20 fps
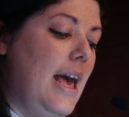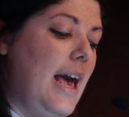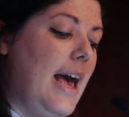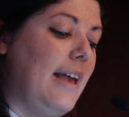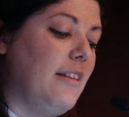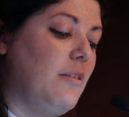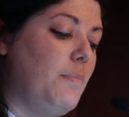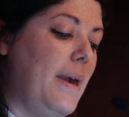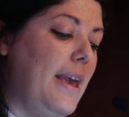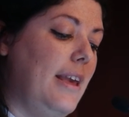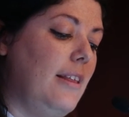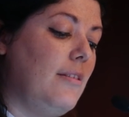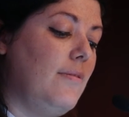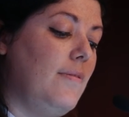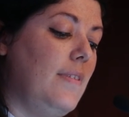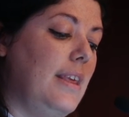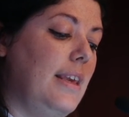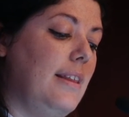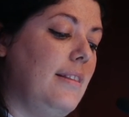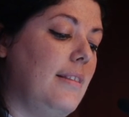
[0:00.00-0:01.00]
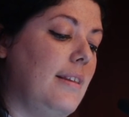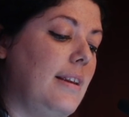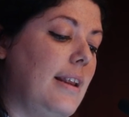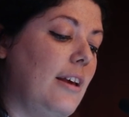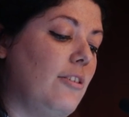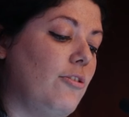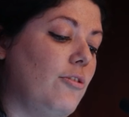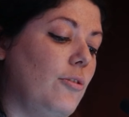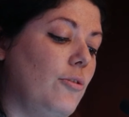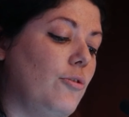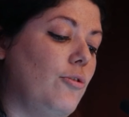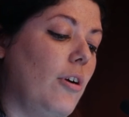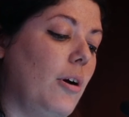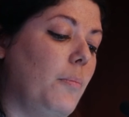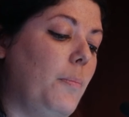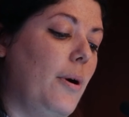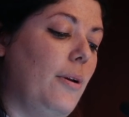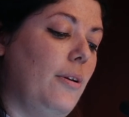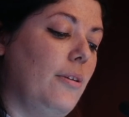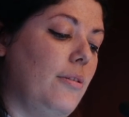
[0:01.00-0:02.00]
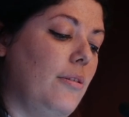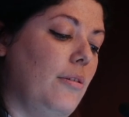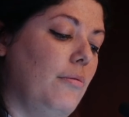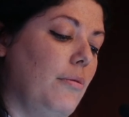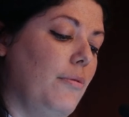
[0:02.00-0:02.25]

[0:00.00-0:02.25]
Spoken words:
As pace for the international drug policy